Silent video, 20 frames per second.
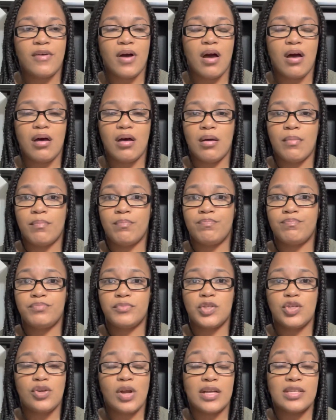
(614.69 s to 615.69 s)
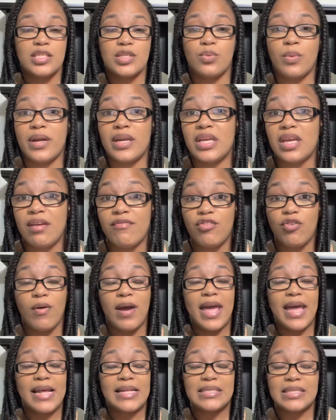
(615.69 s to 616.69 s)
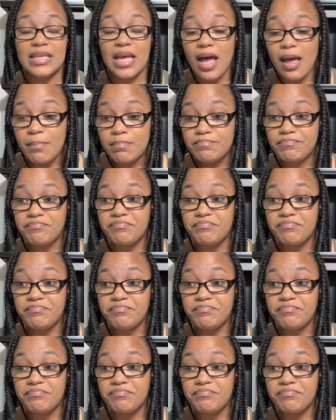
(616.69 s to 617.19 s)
You know, I just wanted to give you a heads up